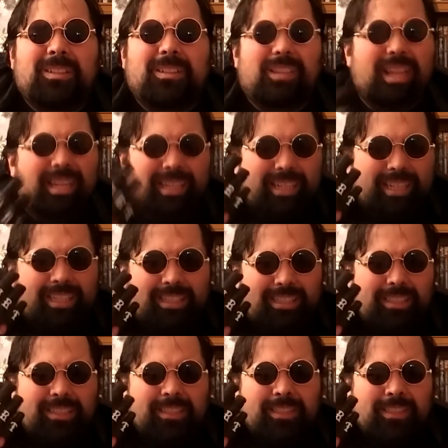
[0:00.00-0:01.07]
Like,
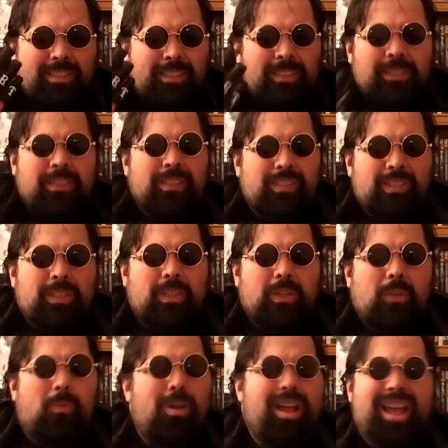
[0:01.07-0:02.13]

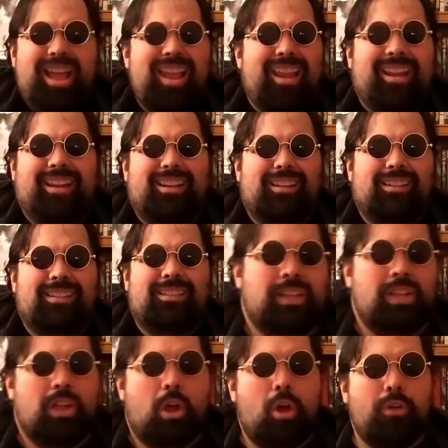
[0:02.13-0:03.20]
why?
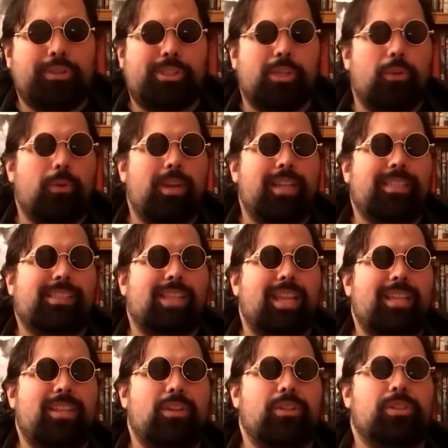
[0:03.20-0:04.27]
Also, it's
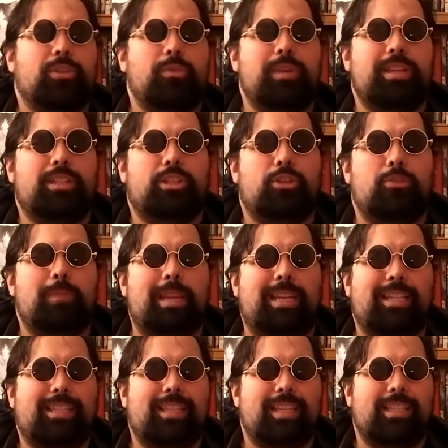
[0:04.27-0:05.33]
like they're doing too
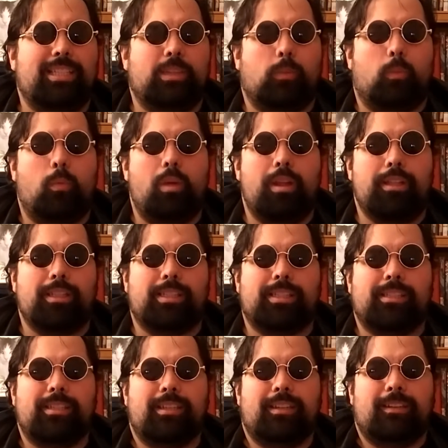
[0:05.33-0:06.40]
many things at
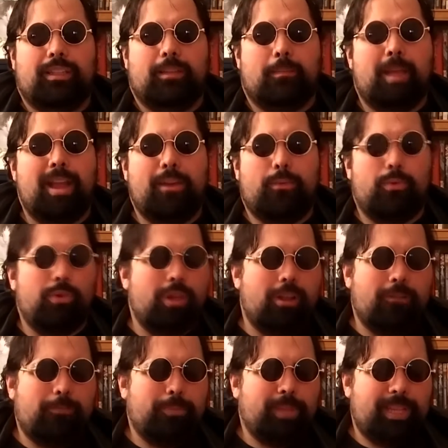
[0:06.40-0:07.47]
once. Maya
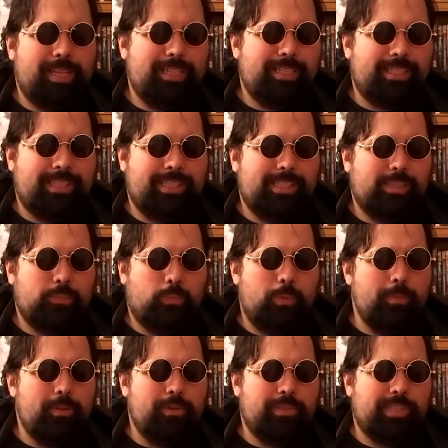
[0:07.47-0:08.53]
Rudolph plays this
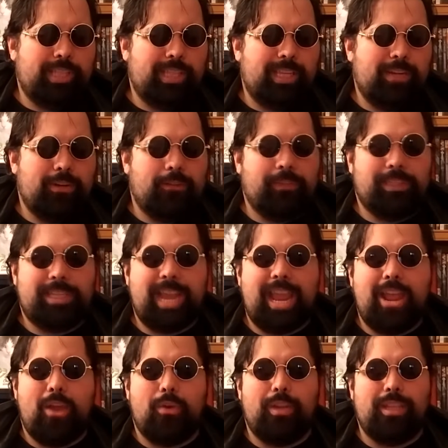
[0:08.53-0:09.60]
woman who's the leader of the
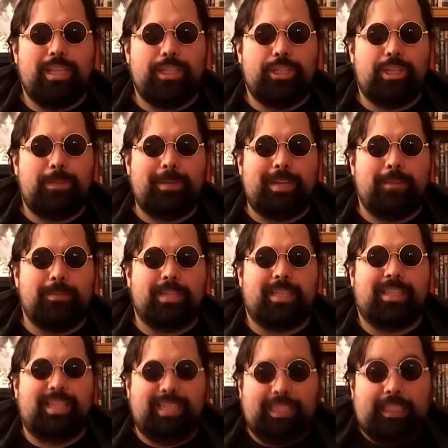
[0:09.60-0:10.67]
town, and then she becomes
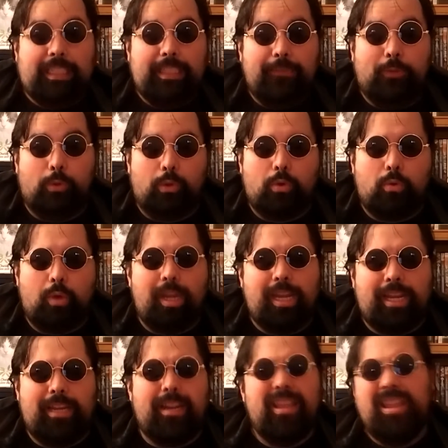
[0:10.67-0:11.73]
like the evil
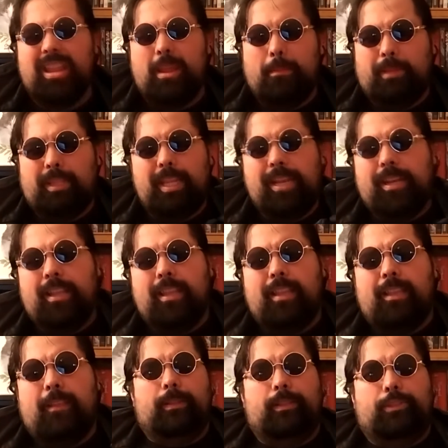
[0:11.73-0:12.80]
queen. But then
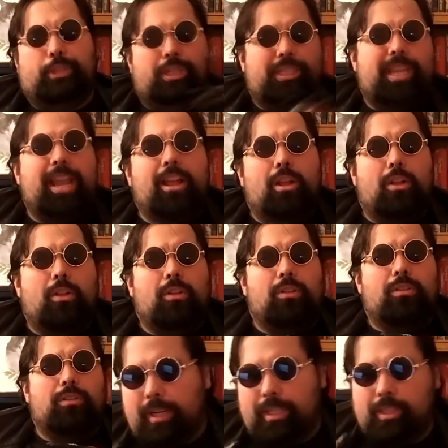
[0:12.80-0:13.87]

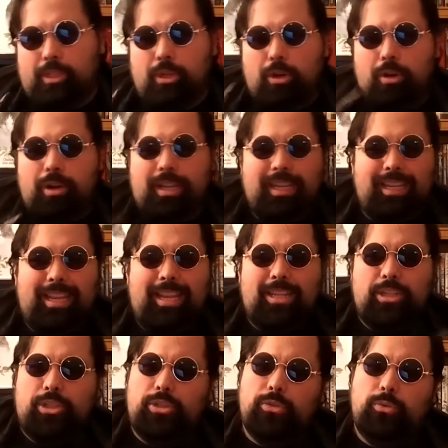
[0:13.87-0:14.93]
Giselle is turning
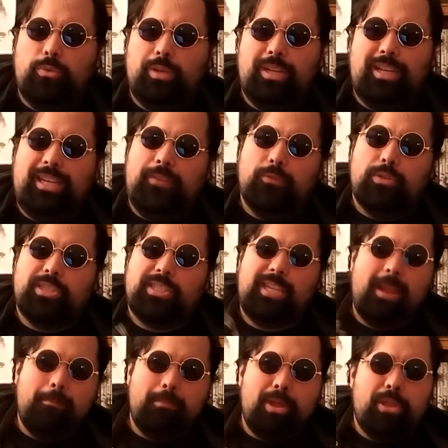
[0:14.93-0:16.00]
into an evil
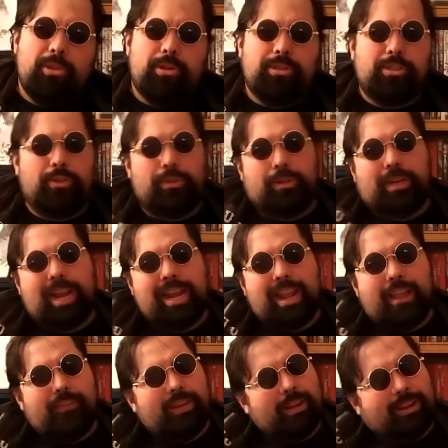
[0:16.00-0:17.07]
stepmother, so they're kind
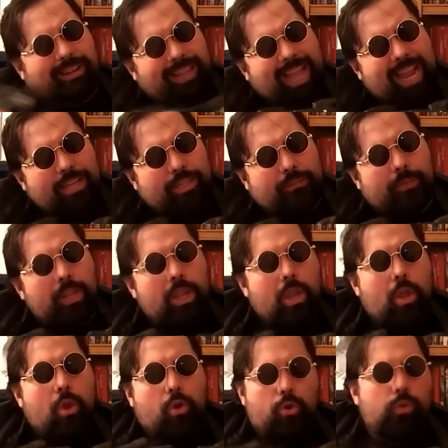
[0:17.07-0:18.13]
of having a clash of
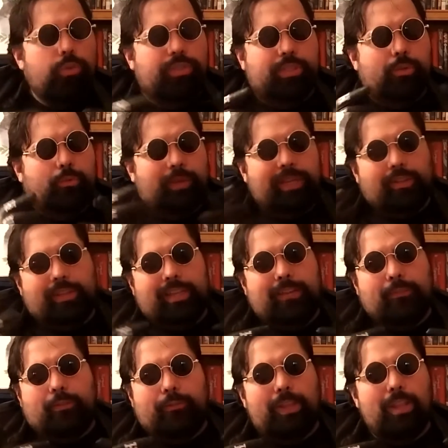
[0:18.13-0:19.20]
who's the real
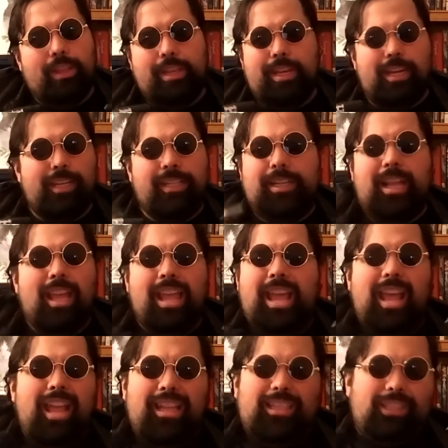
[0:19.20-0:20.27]
evil villain and did.
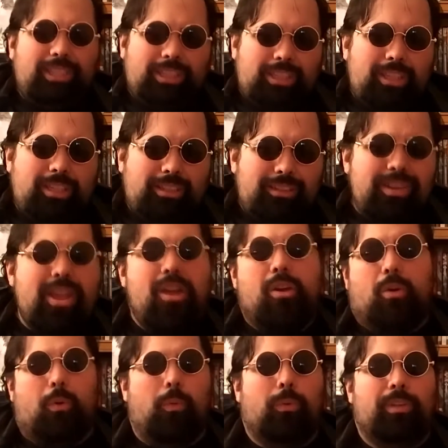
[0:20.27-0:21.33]

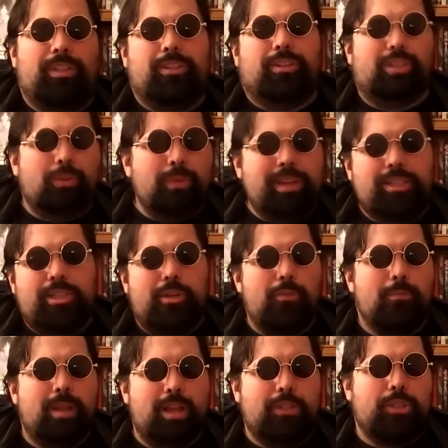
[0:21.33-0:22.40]
No, you're doing
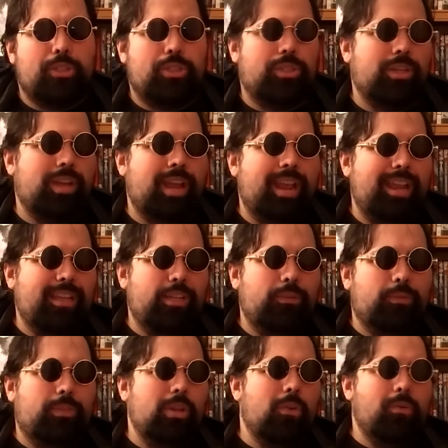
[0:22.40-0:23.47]
too much, and
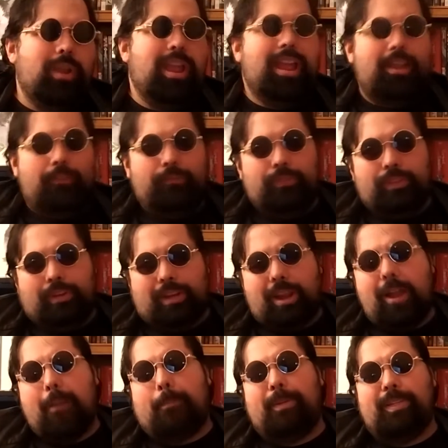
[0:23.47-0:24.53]
you don't have the
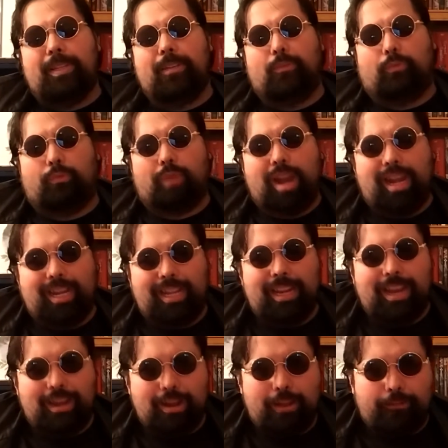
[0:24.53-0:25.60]
competent
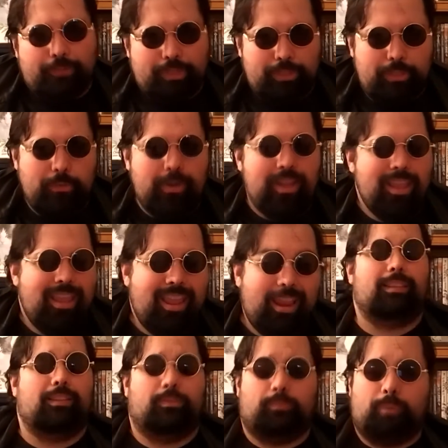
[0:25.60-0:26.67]
writing enough to do it.
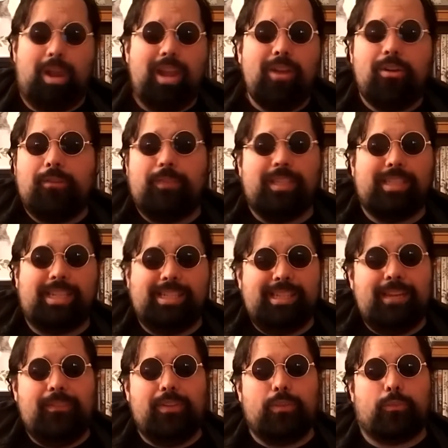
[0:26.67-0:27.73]
The writer of this
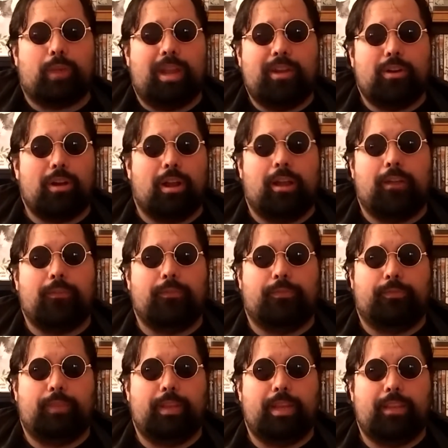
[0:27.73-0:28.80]
isn't even the writer of
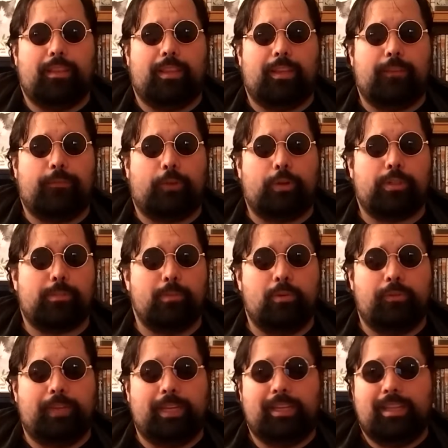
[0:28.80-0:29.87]
the first
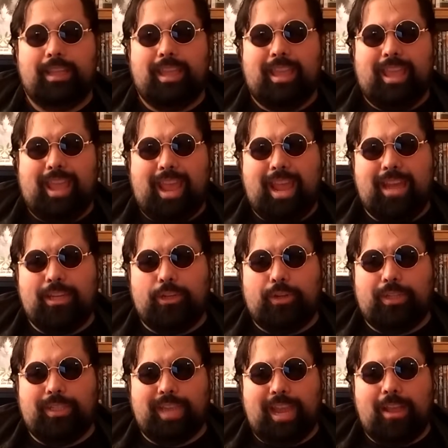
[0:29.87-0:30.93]
movie. And you
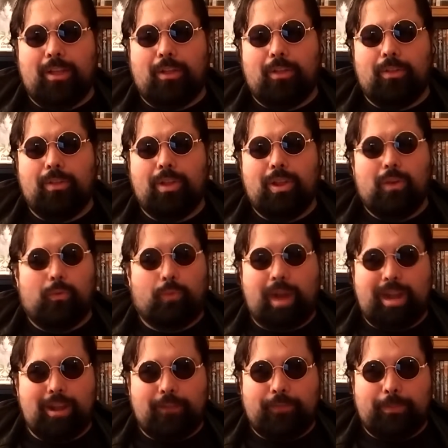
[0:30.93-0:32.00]
could tell
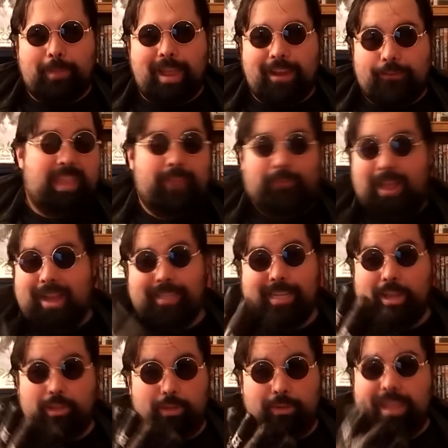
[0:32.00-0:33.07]
right off the bat. If I
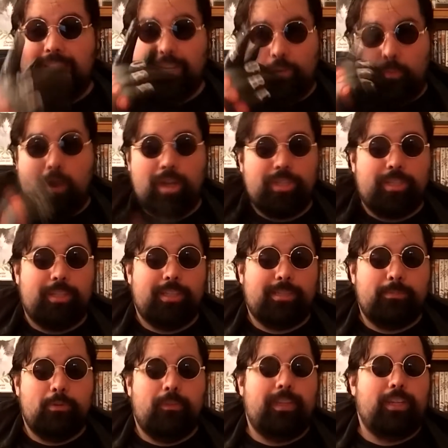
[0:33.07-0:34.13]
tell you that and you watch
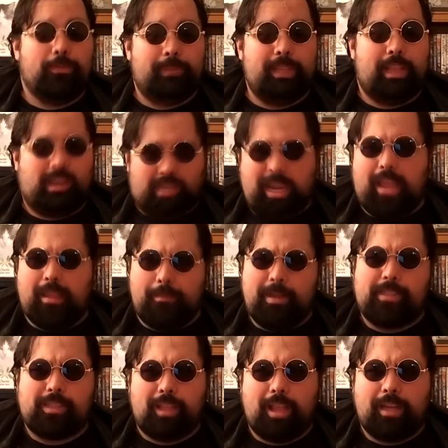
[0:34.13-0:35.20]
this movie, you'll be like, yeah, that
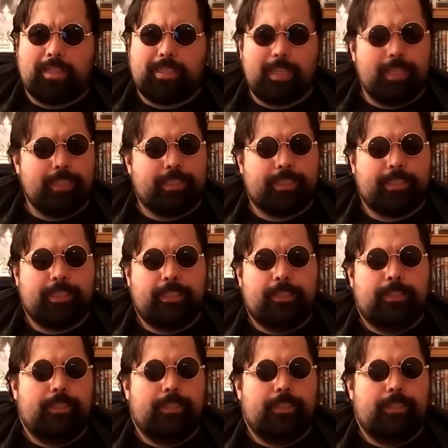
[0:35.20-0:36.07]
makes a lot of sense.